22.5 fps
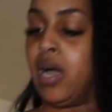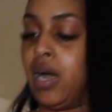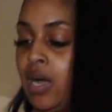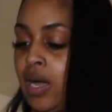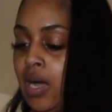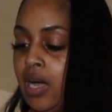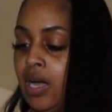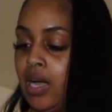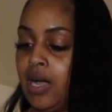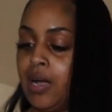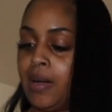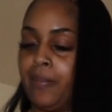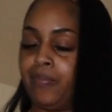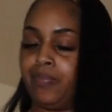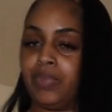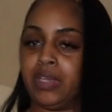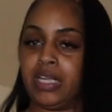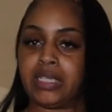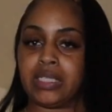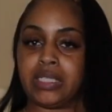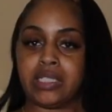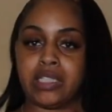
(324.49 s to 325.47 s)
Um,
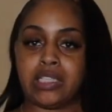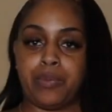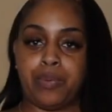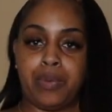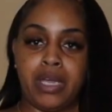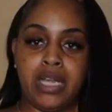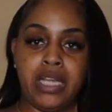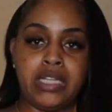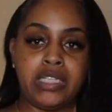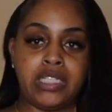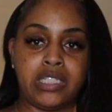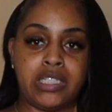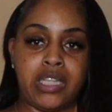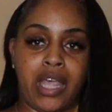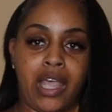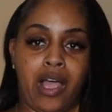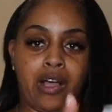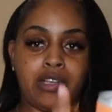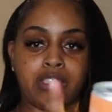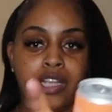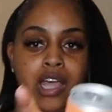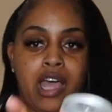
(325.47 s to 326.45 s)
this is the peach. They
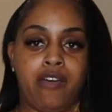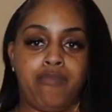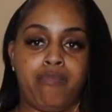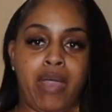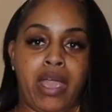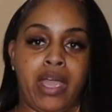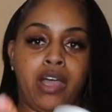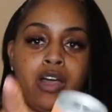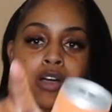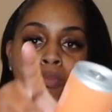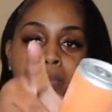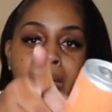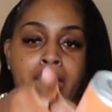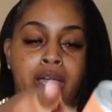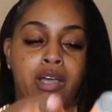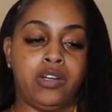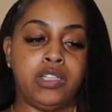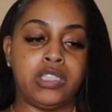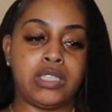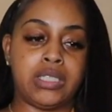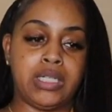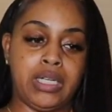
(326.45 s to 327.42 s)
also have mango.
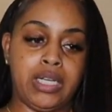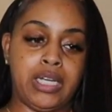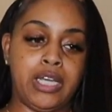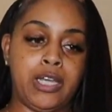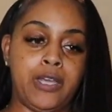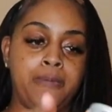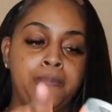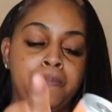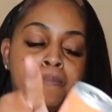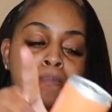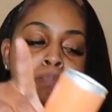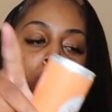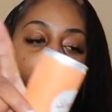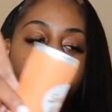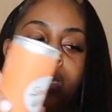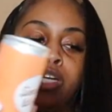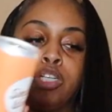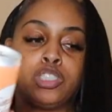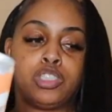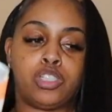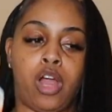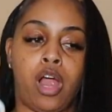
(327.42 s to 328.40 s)
Mango's good.
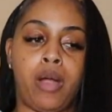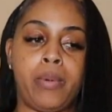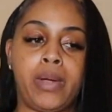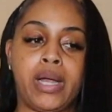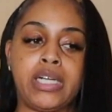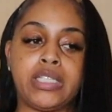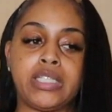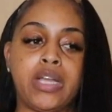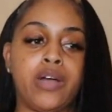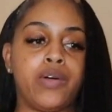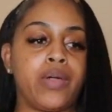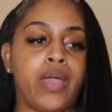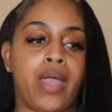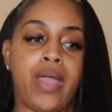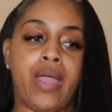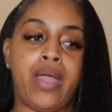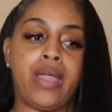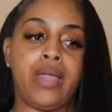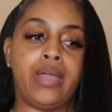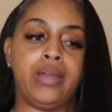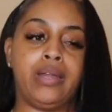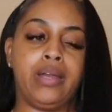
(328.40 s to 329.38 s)
Strawberry's
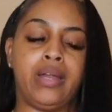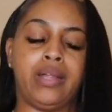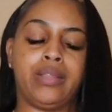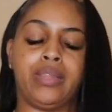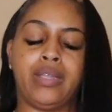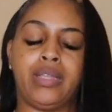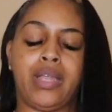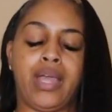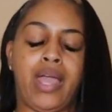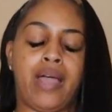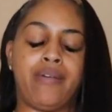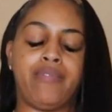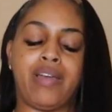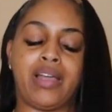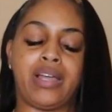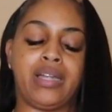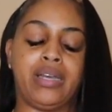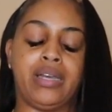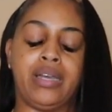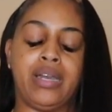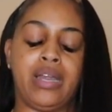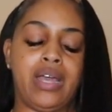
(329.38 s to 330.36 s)
okay. And then I think they have like
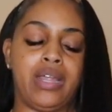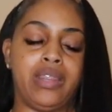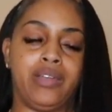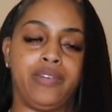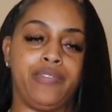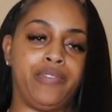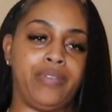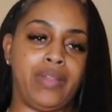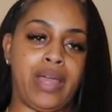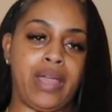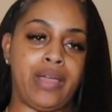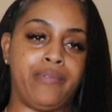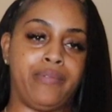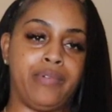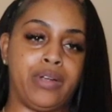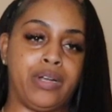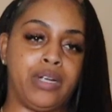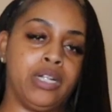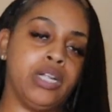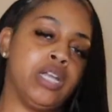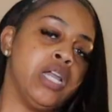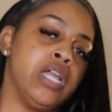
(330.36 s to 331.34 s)
another
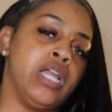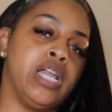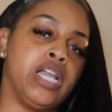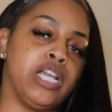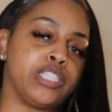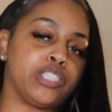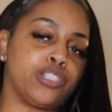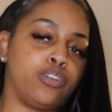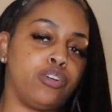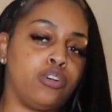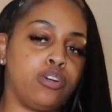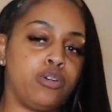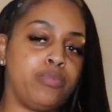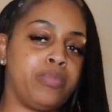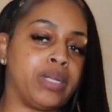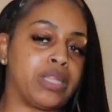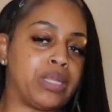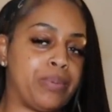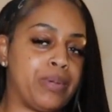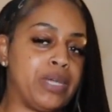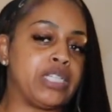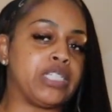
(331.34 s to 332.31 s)
flavor. It's cool,
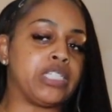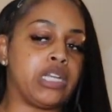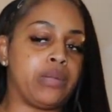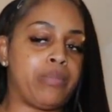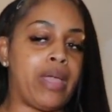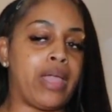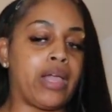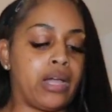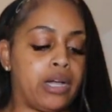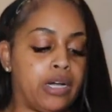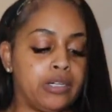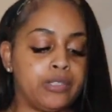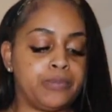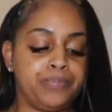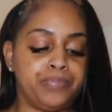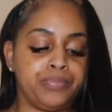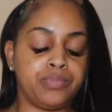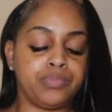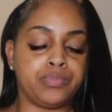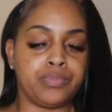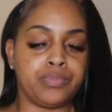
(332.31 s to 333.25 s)
but the peach and the mango,